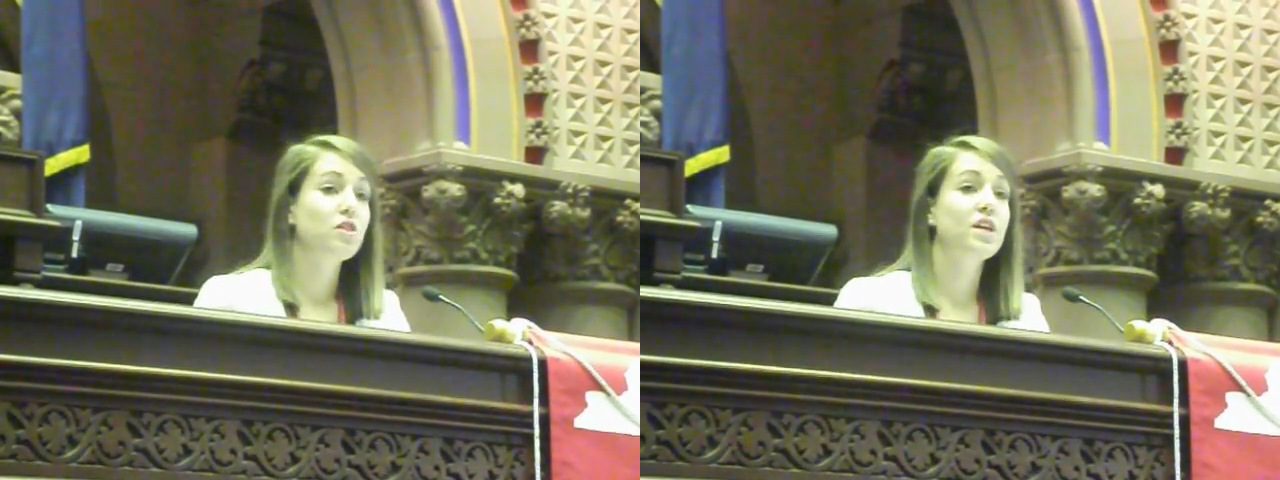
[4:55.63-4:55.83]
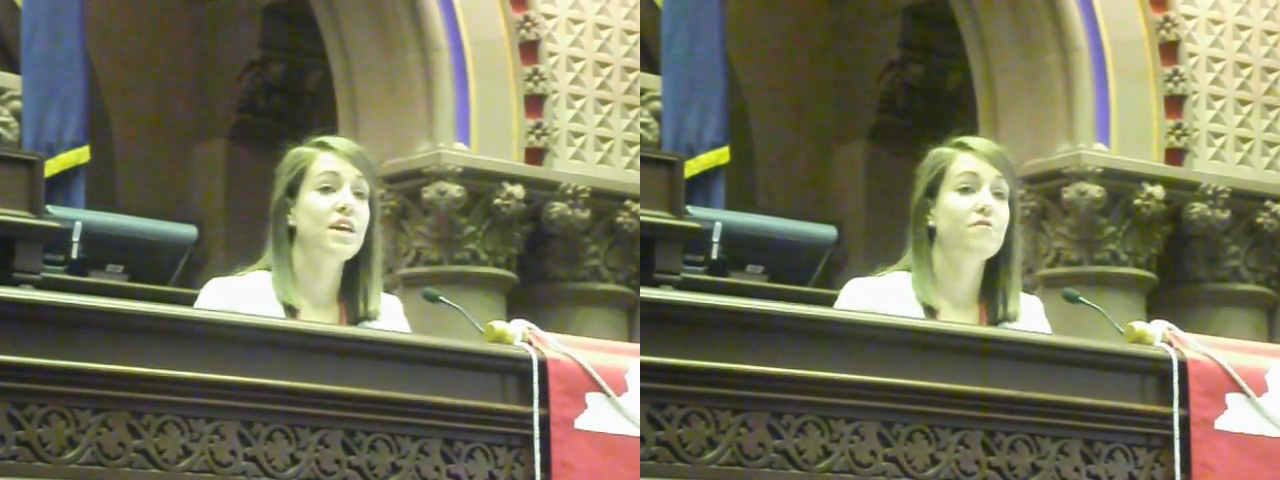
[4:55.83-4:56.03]

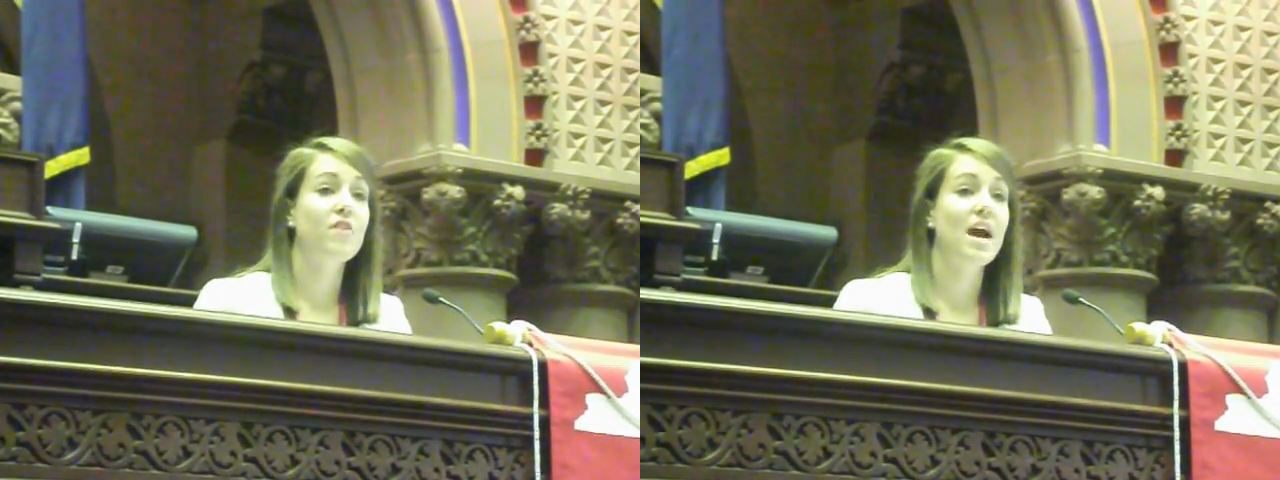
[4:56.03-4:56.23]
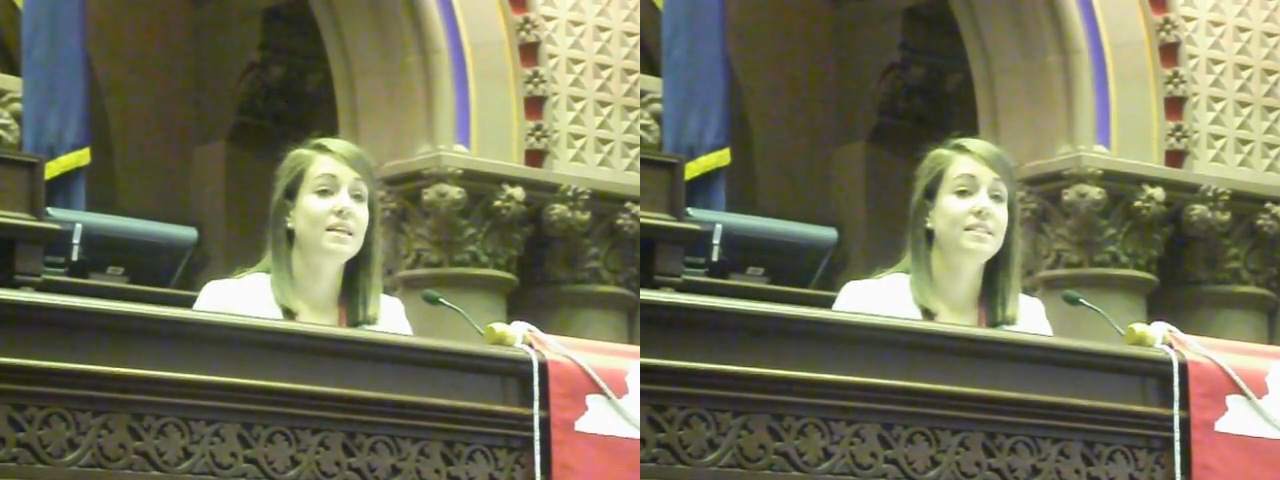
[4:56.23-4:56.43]
looking
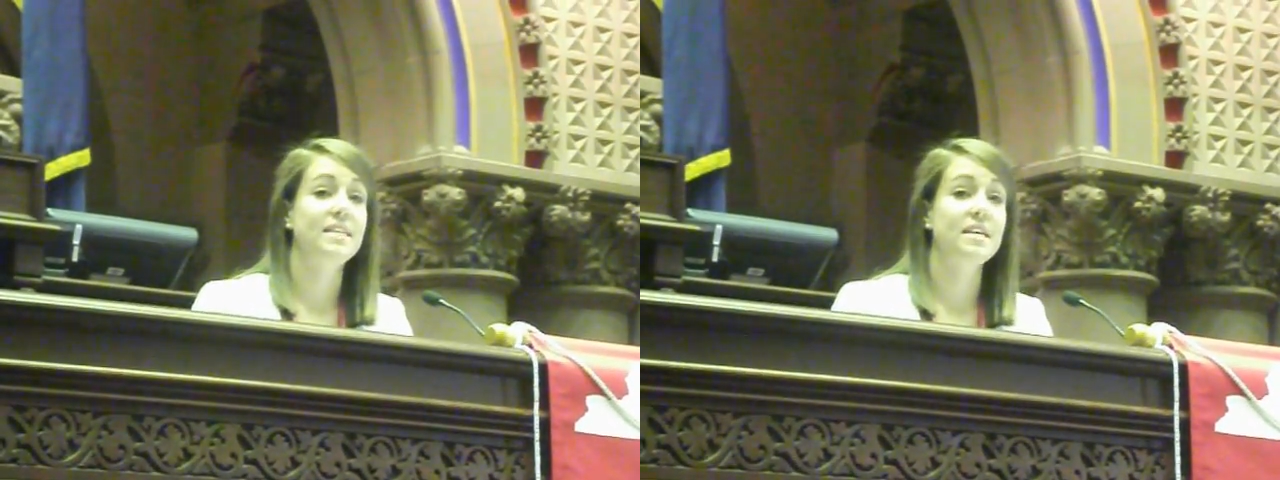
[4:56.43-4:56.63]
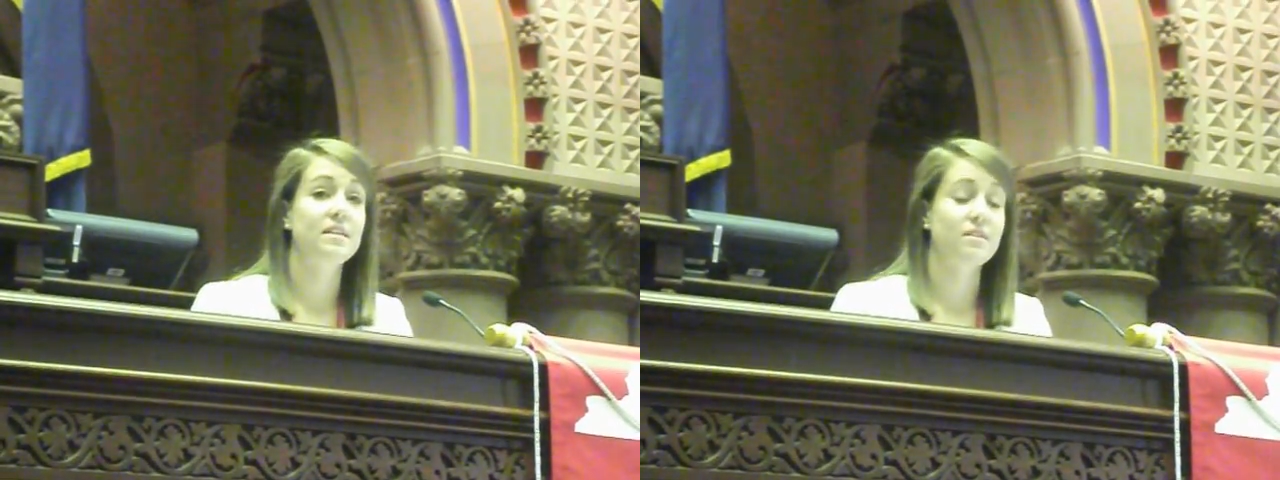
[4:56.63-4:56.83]
for
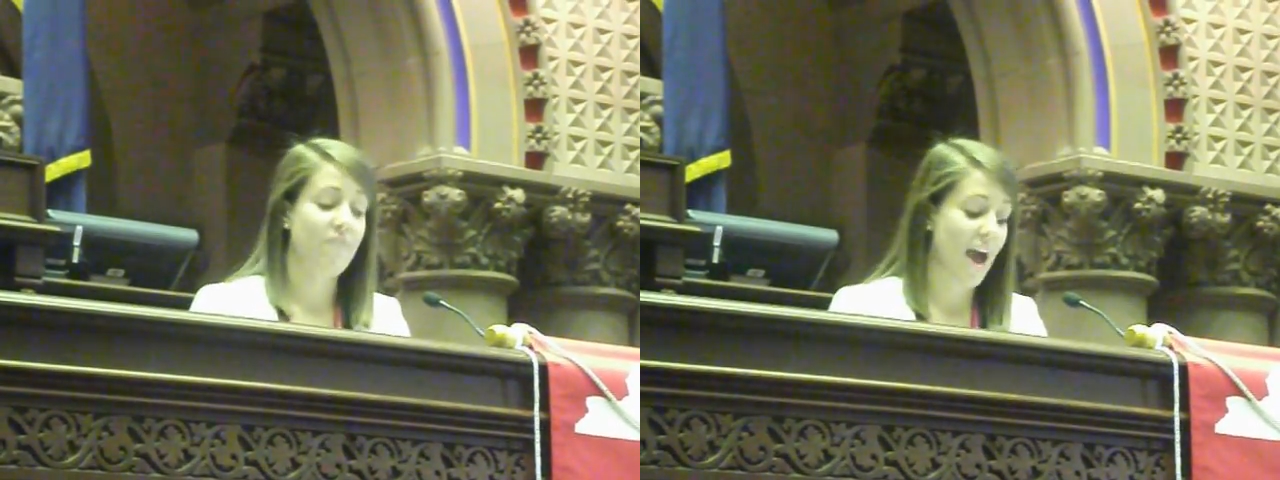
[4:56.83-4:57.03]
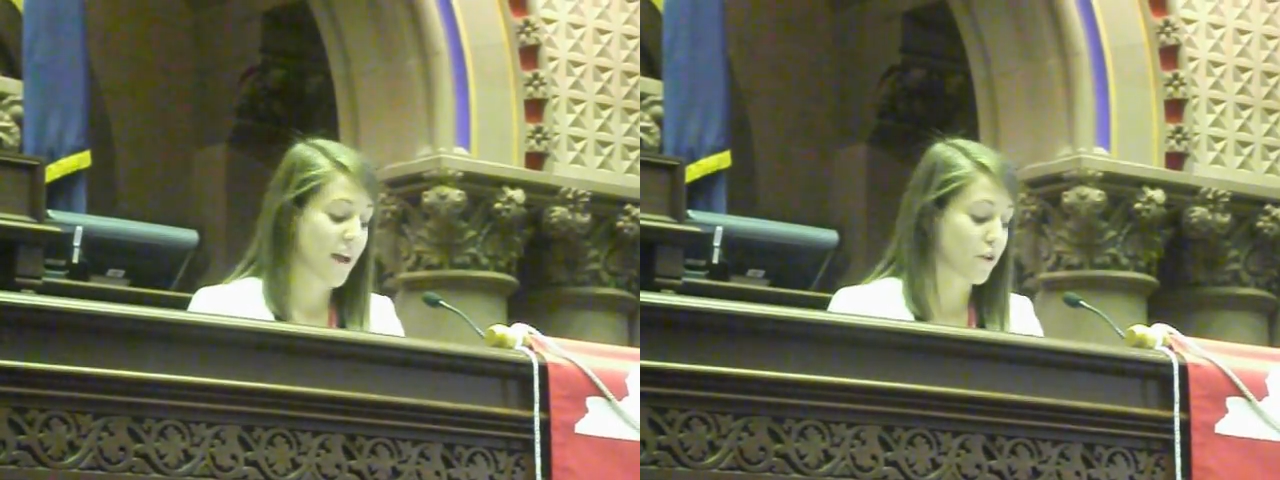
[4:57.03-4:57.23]
ideas
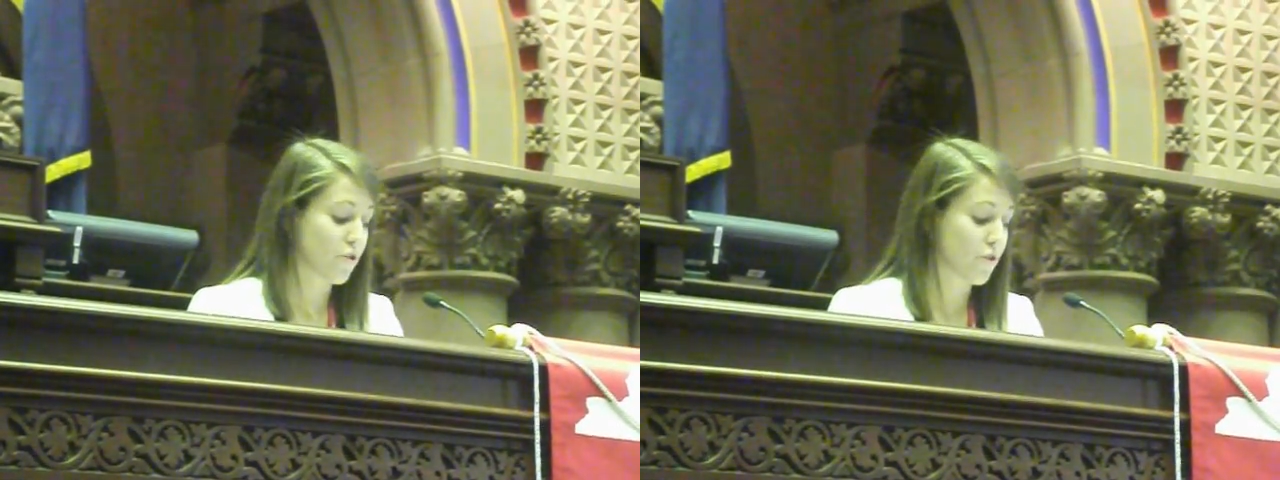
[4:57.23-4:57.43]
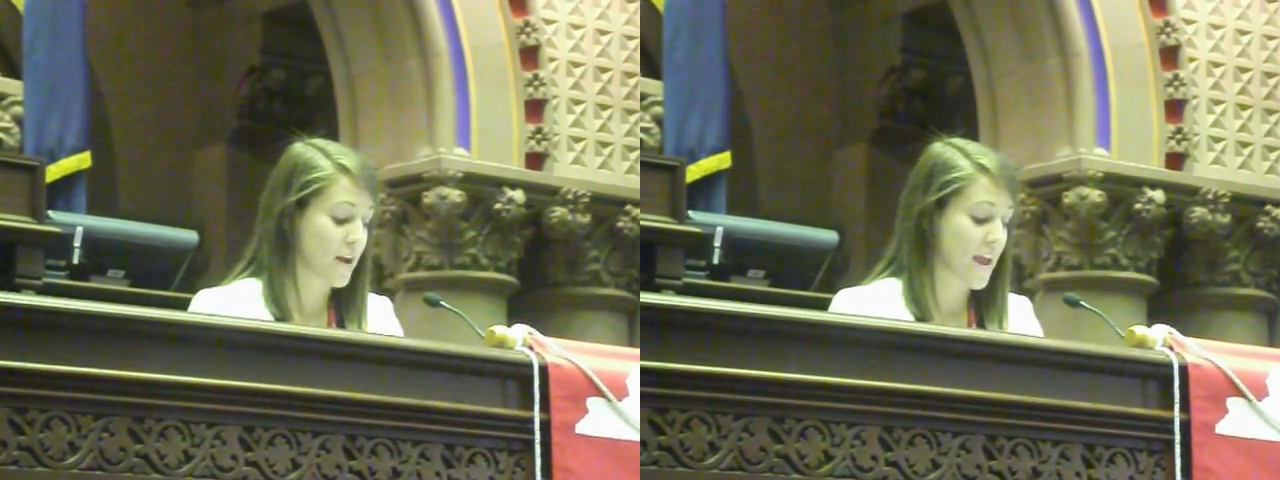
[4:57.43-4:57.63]
of how to
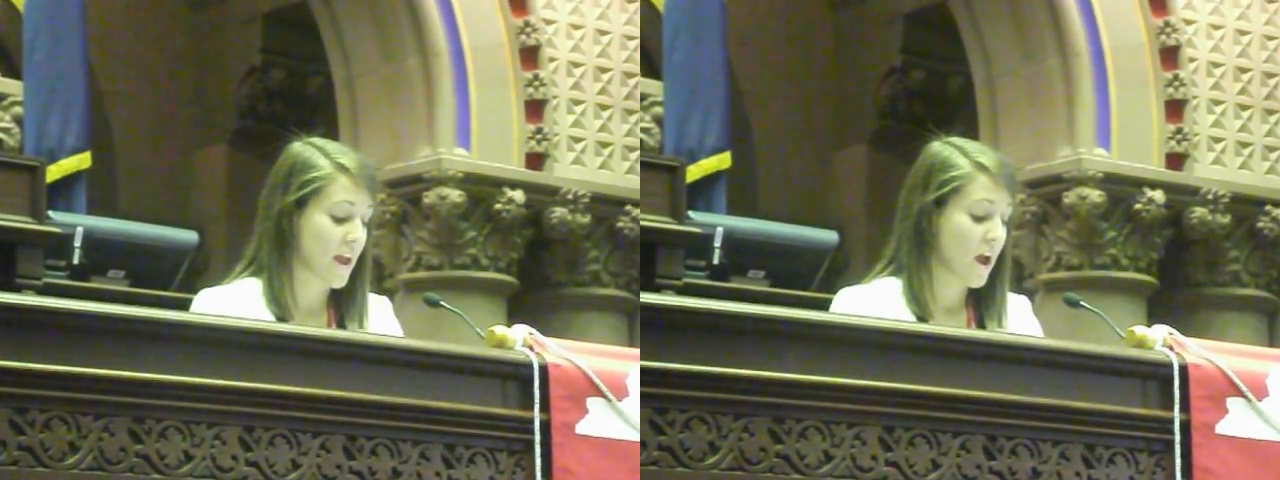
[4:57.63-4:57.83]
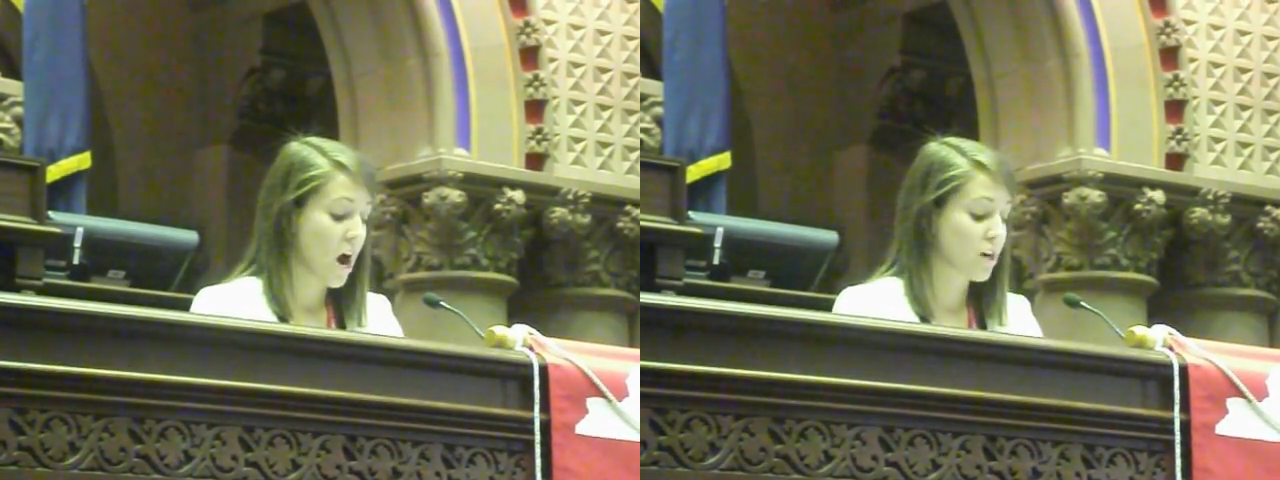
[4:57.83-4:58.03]

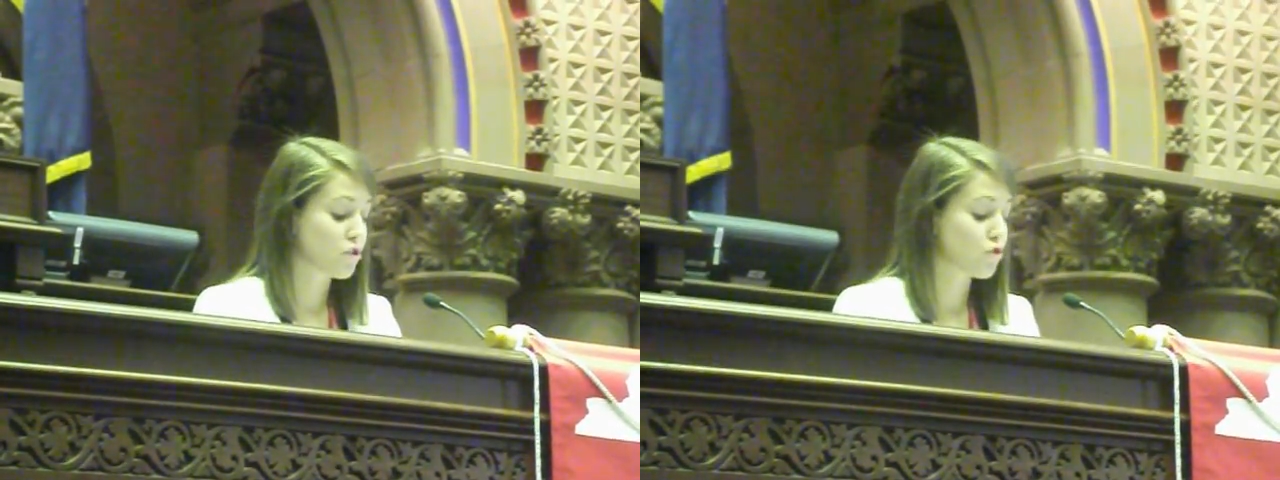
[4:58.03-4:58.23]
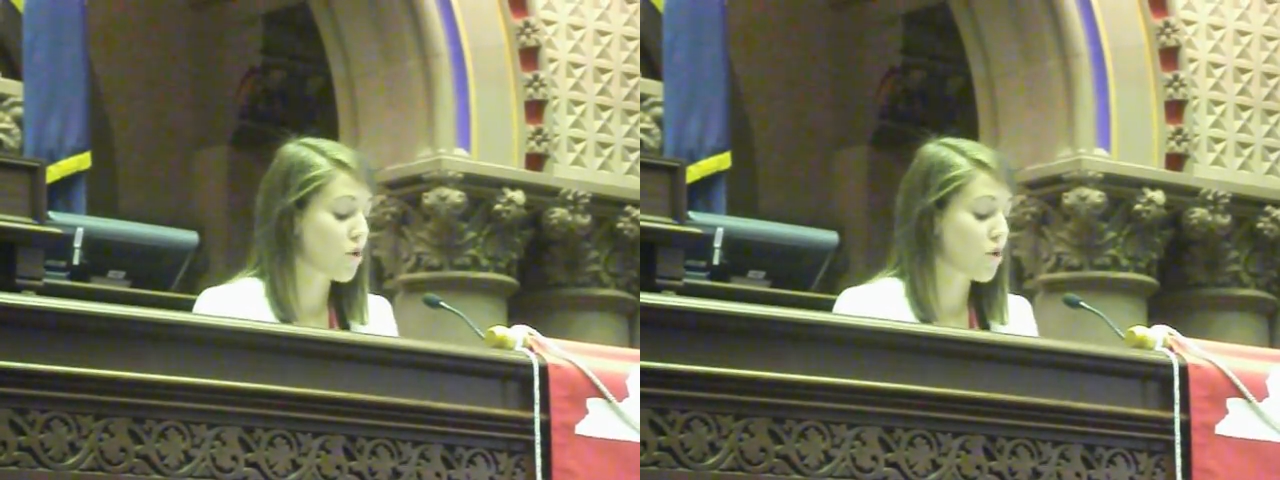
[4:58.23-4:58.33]
create a